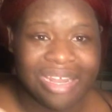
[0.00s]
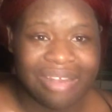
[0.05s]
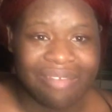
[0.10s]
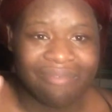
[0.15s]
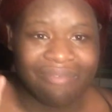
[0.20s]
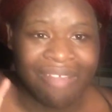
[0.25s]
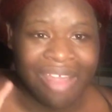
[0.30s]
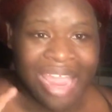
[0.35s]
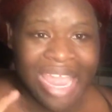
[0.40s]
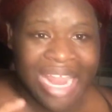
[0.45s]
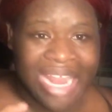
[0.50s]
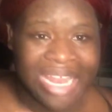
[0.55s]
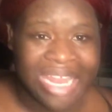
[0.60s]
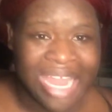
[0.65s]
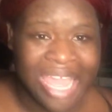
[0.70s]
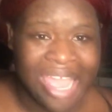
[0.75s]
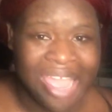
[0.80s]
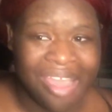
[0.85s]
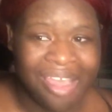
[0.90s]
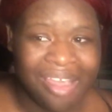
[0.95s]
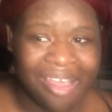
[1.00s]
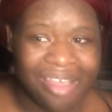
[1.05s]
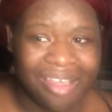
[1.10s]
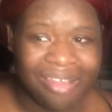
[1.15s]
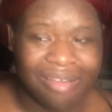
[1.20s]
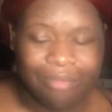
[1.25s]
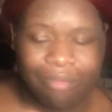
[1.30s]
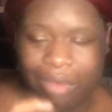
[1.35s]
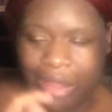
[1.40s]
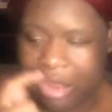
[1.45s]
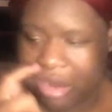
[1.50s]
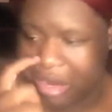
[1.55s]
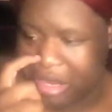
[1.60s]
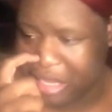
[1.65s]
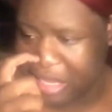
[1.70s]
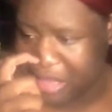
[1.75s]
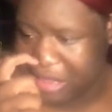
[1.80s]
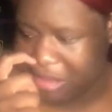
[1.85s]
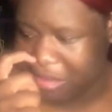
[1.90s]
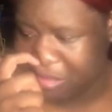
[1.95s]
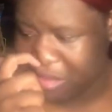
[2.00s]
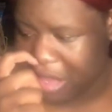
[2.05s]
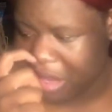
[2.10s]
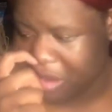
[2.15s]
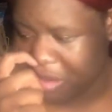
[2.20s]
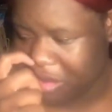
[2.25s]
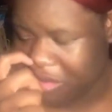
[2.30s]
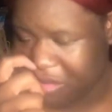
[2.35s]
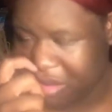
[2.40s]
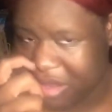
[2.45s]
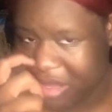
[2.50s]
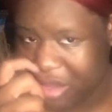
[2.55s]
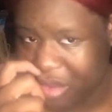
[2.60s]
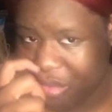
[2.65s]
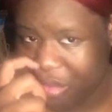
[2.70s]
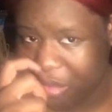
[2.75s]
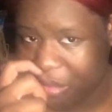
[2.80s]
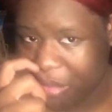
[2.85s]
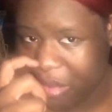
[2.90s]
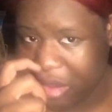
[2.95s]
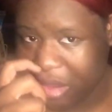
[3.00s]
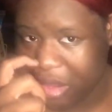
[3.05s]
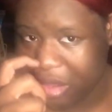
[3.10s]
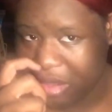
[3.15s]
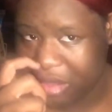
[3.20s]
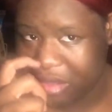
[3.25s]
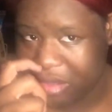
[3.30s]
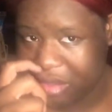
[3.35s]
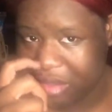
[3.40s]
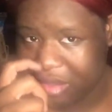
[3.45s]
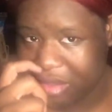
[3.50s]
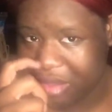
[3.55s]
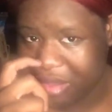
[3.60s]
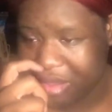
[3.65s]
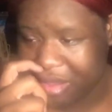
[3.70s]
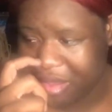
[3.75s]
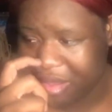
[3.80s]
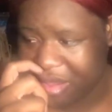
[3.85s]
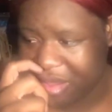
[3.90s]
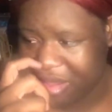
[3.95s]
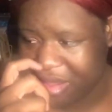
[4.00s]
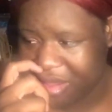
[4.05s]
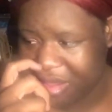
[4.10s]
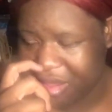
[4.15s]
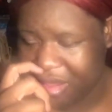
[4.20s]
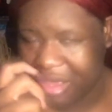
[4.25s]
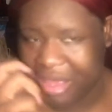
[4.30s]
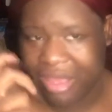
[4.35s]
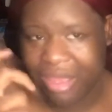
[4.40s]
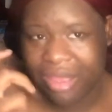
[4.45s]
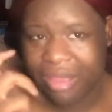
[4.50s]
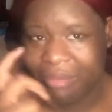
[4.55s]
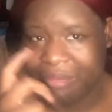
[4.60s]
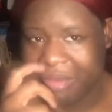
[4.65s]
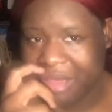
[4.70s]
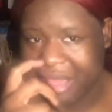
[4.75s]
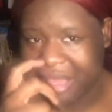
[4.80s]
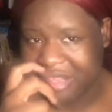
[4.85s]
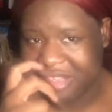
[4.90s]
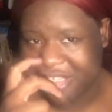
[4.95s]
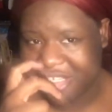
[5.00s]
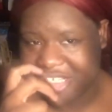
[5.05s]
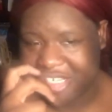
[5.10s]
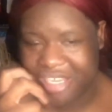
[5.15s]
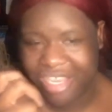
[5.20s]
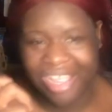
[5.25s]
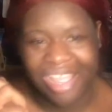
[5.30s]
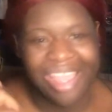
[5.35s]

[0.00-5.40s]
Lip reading: huh, it's 2022 or what? Bitch.